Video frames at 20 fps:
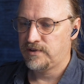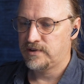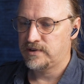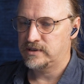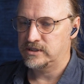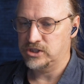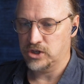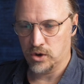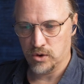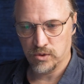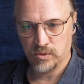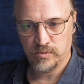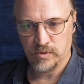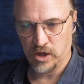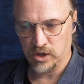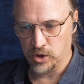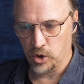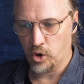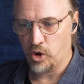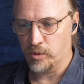So
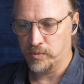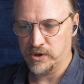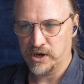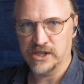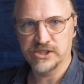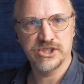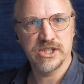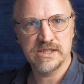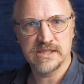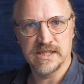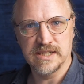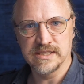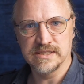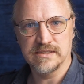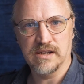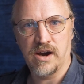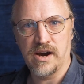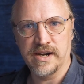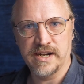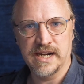a local project that is
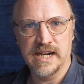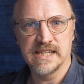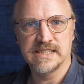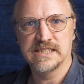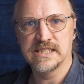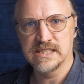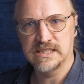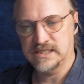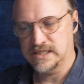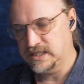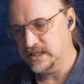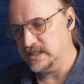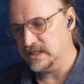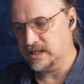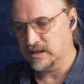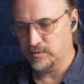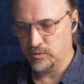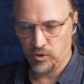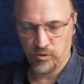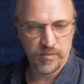on an SSD that
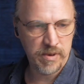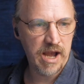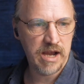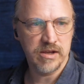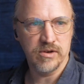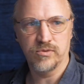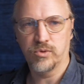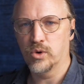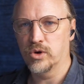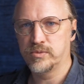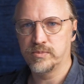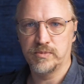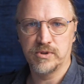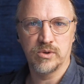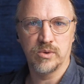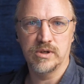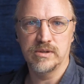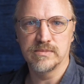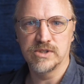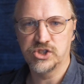can move back and forth
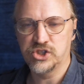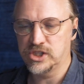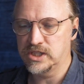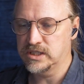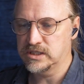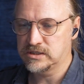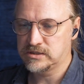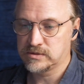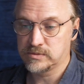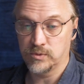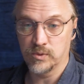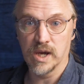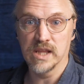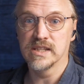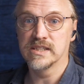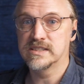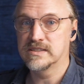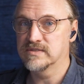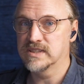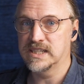between machines
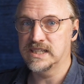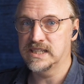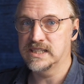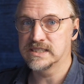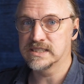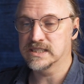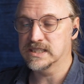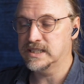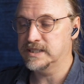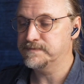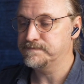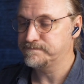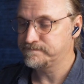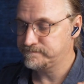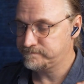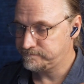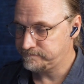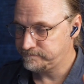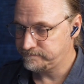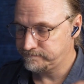relatively easily
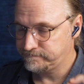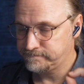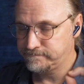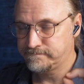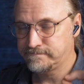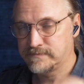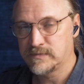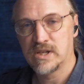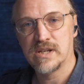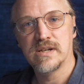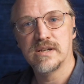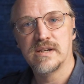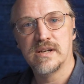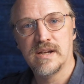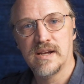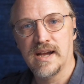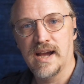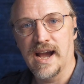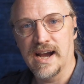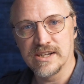
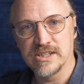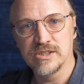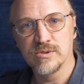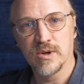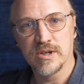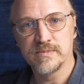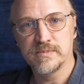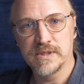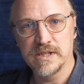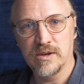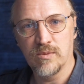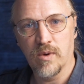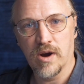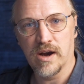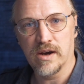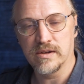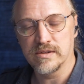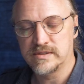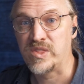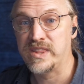actually worked pretty
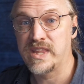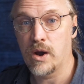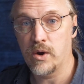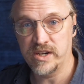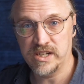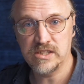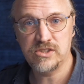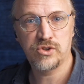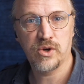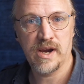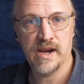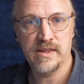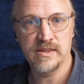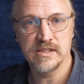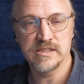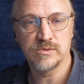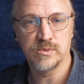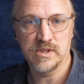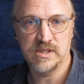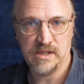well. Now I did try
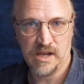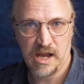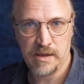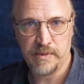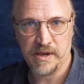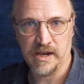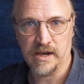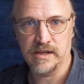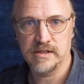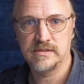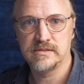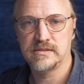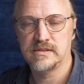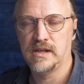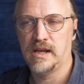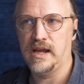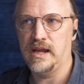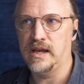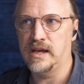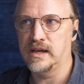this with the iPad,
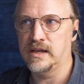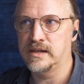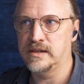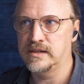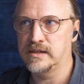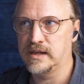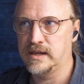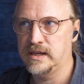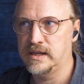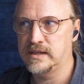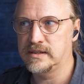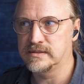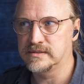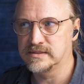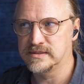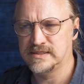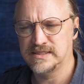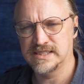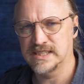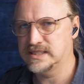and
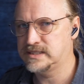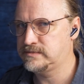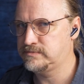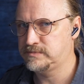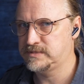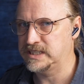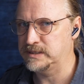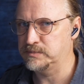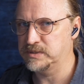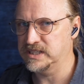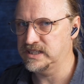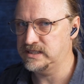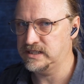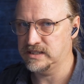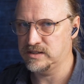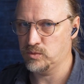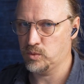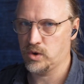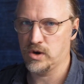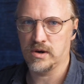it just simply
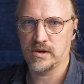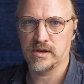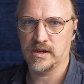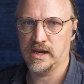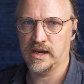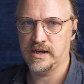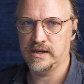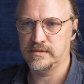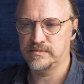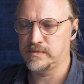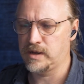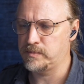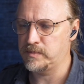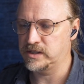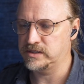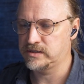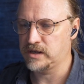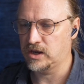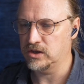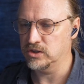didn't work. I'm
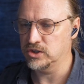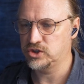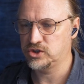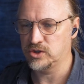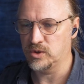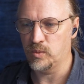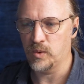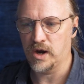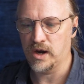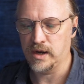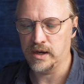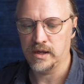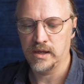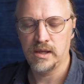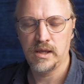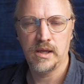not entirely sure why.